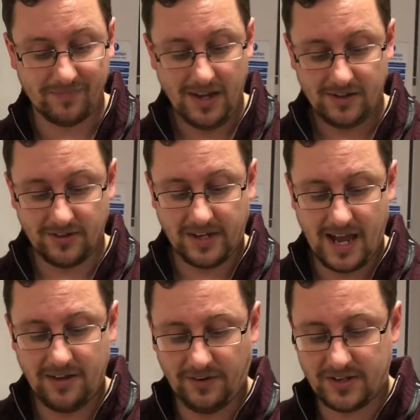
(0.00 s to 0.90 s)
So again,
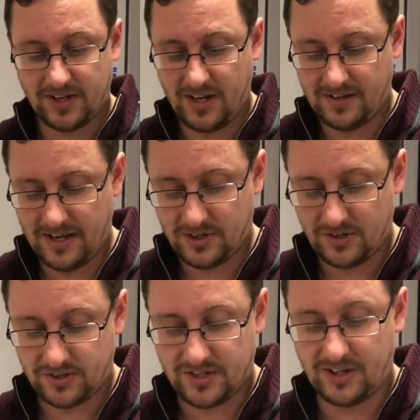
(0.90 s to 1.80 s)
if I turn this, you'll
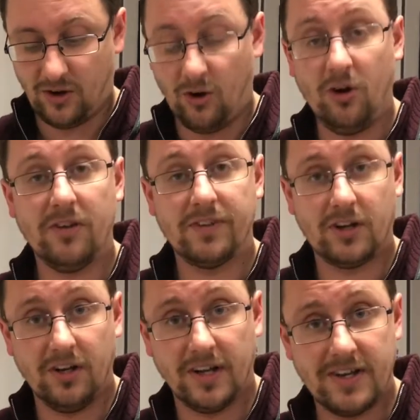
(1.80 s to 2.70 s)
see that all of the
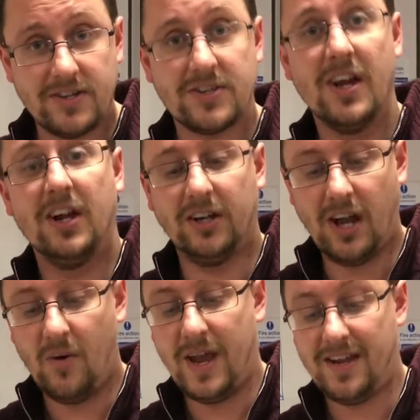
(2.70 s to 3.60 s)
colours
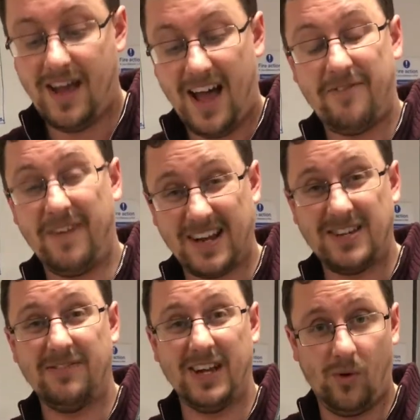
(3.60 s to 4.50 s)
go in
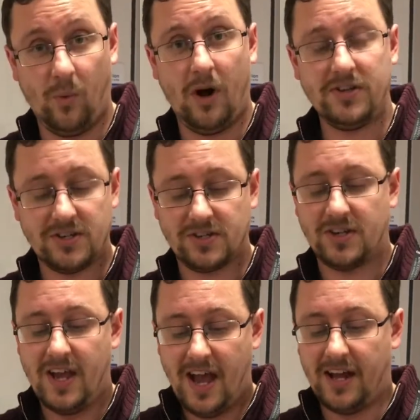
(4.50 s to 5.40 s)
effectively at once,
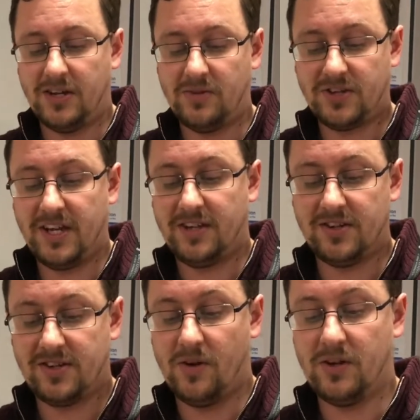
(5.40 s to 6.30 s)
and you see it as
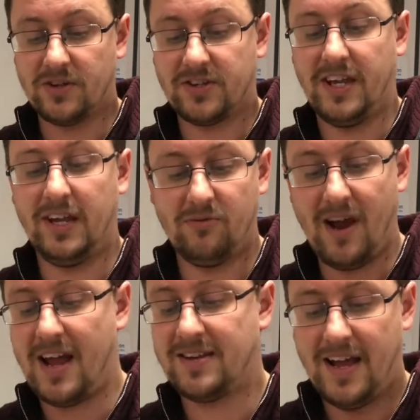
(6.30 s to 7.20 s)
though you're seeing
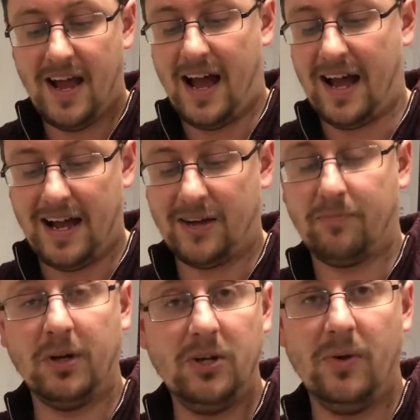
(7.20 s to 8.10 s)
red and
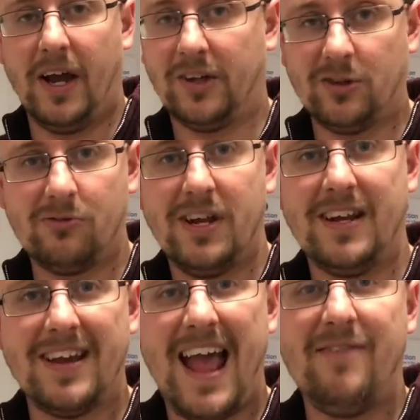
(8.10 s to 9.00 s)
blue and green
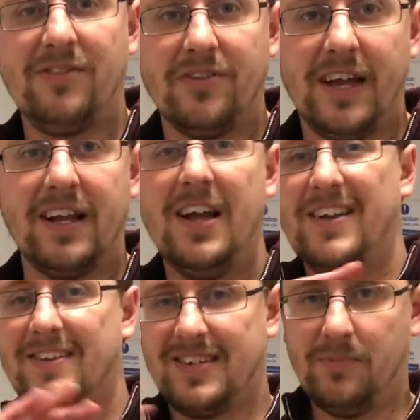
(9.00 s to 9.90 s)
and everything
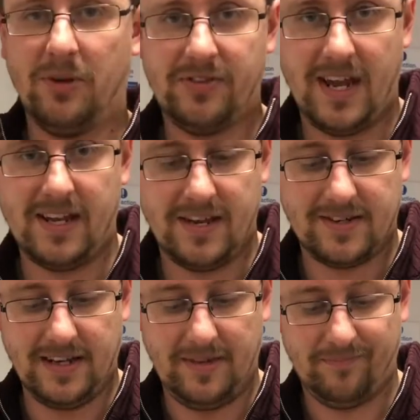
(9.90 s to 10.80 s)
simultaneously.